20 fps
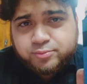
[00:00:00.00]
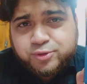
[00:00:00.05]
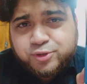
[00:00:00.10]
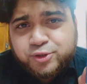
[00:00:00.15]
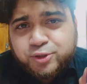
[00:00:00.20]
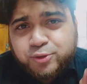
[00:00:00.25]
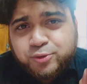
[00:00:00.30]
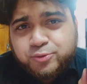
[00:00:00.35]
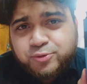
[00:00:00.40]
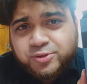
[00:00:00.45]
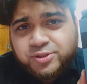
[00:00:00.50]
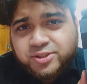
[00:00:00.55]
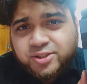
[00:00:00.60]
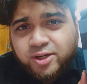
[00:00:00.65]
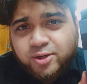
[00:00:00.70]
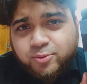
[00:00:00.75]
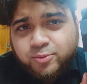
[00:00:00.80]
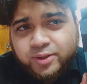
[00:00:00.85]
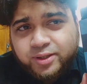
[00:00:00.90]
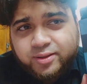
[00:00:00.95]
So to
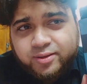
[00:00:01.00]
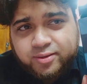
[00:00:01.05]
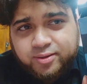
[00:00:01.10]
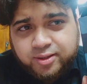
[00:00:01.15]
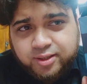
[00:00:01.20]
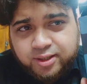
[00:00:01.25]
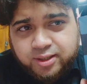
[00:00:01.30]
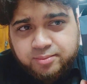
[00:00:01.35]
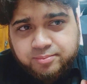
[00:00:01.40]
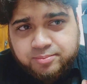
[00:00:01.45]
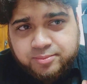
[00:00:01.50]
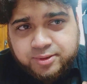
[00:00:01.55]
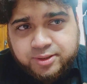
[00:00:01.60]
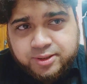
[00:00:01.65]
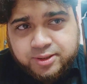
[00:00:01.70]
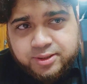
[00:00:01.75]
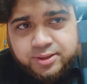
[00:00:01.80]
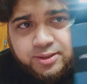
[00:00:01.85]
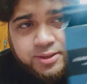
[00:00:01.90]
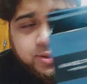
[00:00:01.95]
start with, I'm
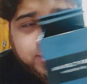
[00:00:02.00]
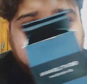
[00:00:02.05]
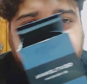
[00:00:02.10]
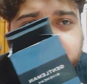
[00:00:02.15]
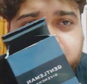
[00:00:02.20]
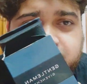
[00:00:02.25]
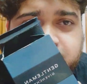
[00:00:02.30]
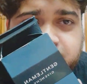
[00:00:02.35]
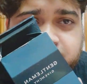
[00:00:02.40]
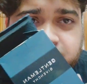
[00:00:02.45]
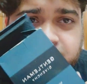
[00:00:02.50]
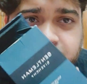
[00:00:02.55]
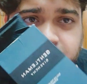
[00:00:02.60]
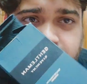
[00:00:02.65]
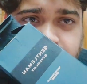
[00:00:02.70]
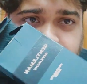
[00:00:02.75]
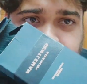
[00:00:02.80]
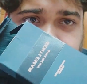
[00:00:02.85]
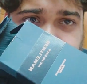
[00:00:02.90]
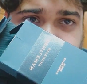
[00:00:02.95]

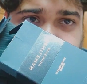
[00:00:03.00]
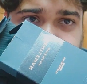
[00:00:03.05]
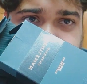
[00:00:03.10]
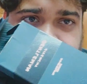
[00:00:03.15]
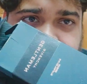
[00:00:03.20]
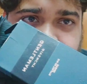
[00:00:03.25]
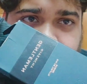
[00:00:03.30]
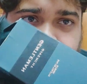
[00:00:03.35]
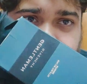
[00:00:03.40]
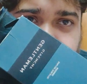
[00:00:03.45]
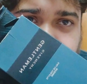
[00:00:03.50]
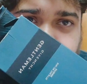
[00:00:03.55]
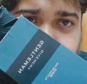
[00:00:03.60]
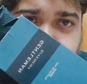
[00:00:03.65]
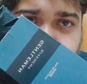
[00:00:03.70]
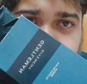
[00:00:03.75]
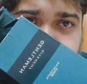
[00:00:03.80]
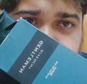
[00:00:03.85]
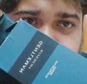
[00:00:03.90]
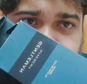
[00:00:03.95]
gonna take a look at the
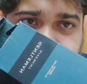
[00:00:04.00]
box